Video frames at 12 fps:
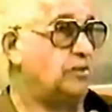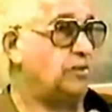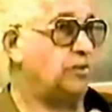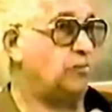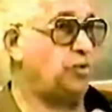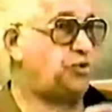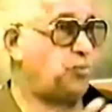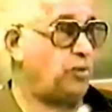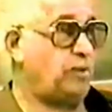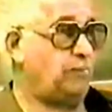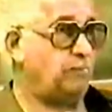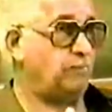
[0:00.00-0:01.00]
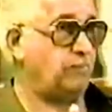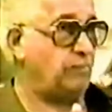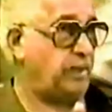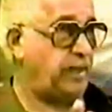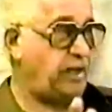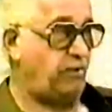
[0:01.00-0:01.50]
which were
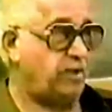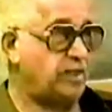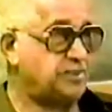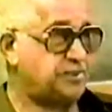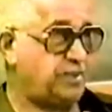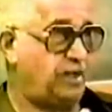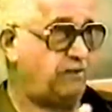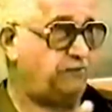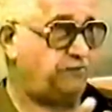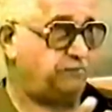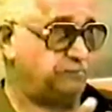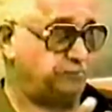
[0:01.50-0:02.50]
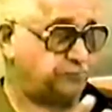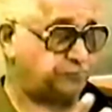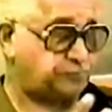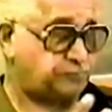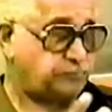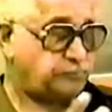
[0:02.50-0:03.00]
areas of,
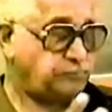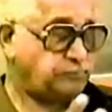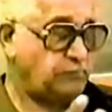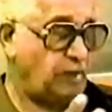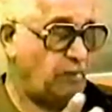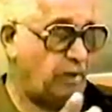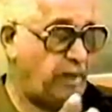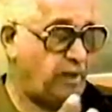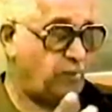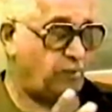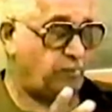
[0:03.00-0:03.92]
there were